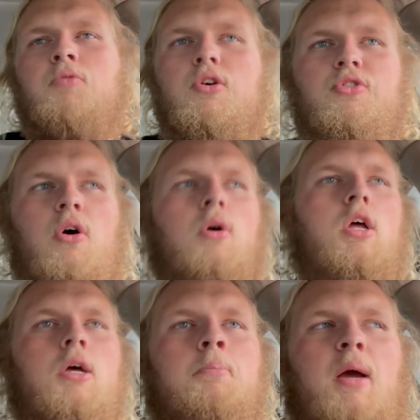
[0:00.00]
So
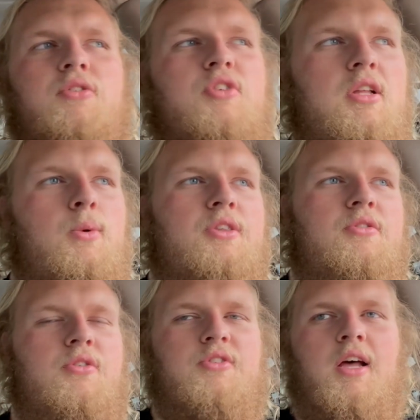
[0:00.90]
basically what
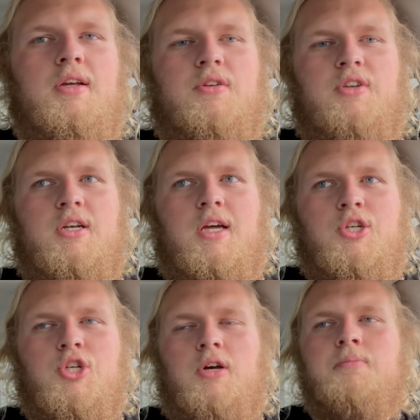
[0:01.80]
this is telling us in a
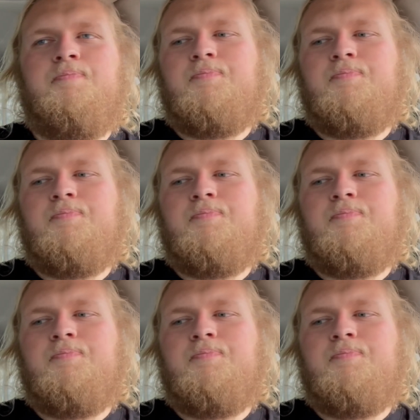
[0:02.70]
nutshell